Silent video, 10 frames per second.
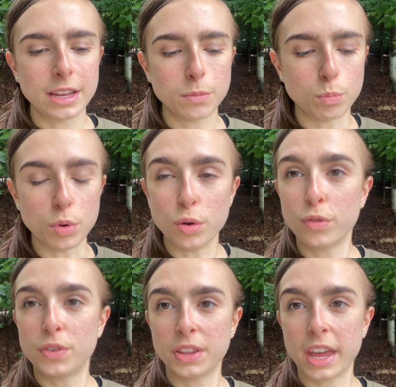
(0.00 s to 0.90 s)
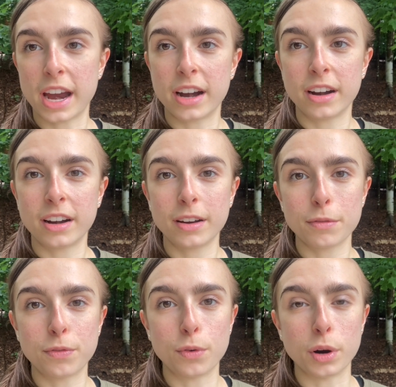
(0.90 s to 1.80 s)
moved there
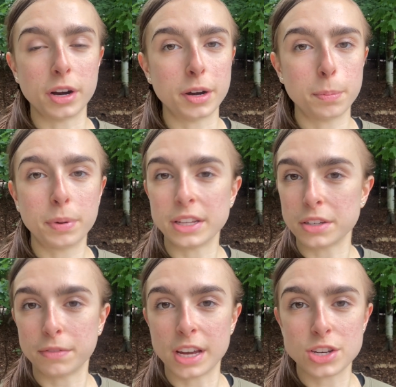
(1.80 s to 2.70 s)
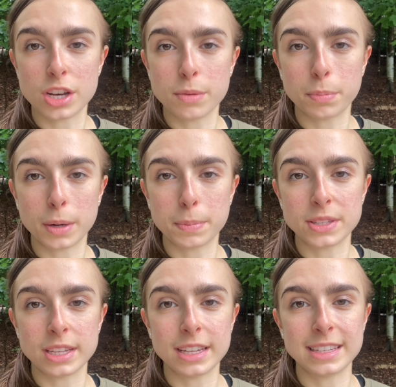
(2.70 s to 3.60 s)
for preservation
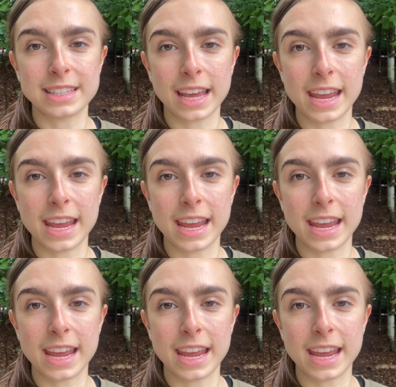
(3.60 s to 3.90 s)
purposes